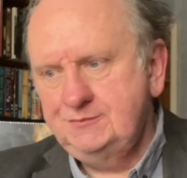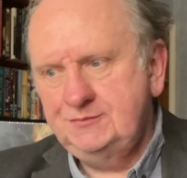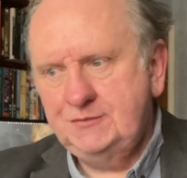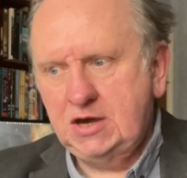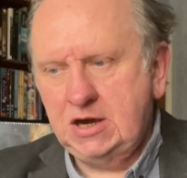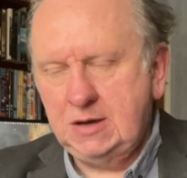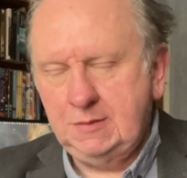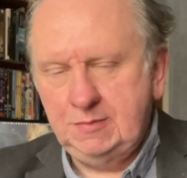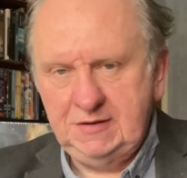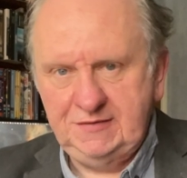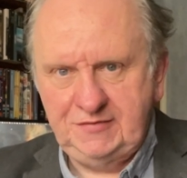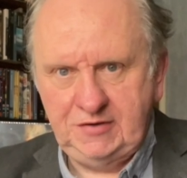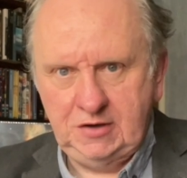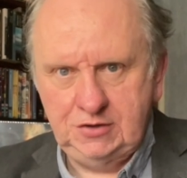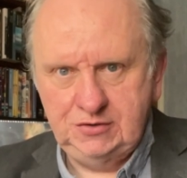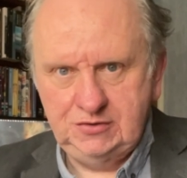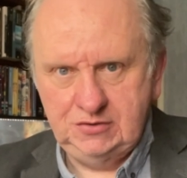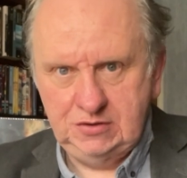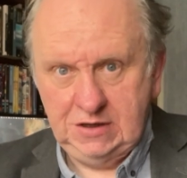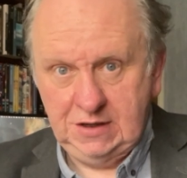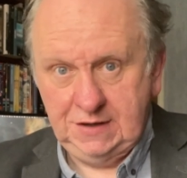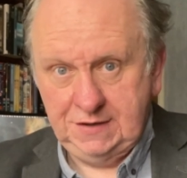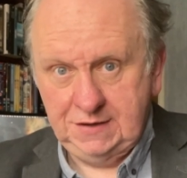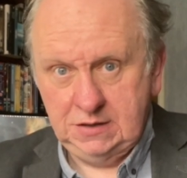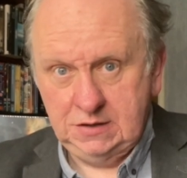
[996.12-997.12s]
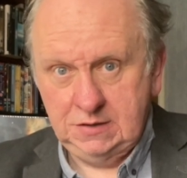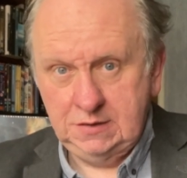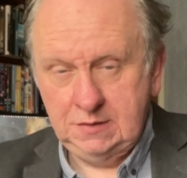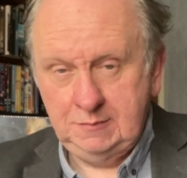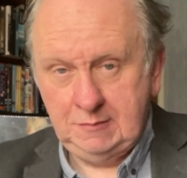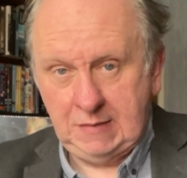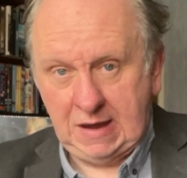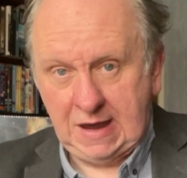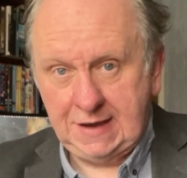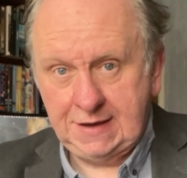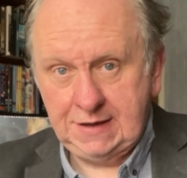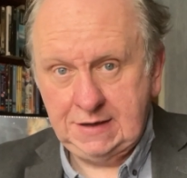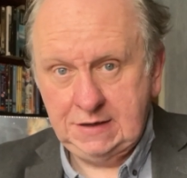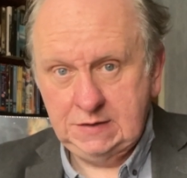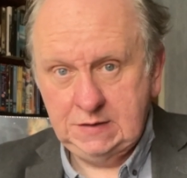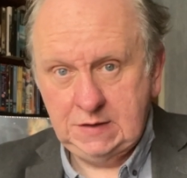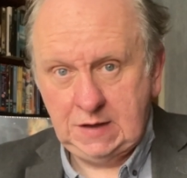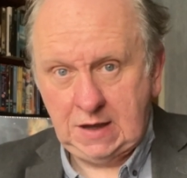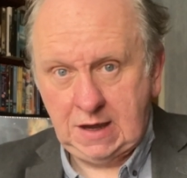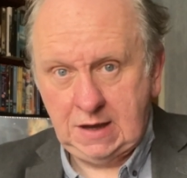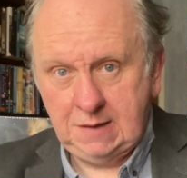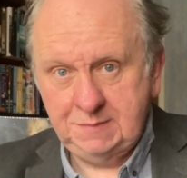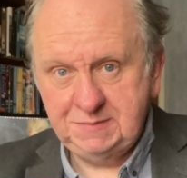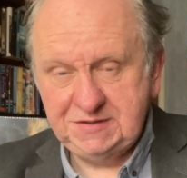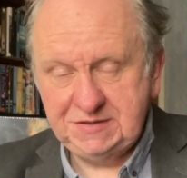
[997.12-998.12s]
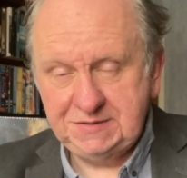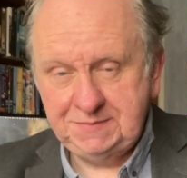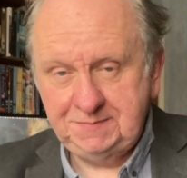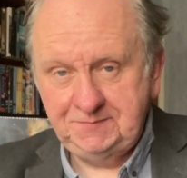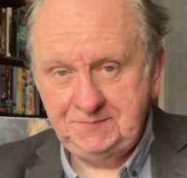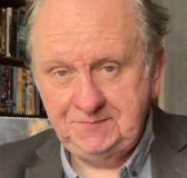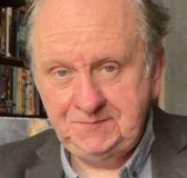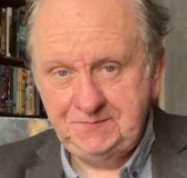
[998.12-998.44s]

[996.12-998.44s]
couple of hundred other Mac apps.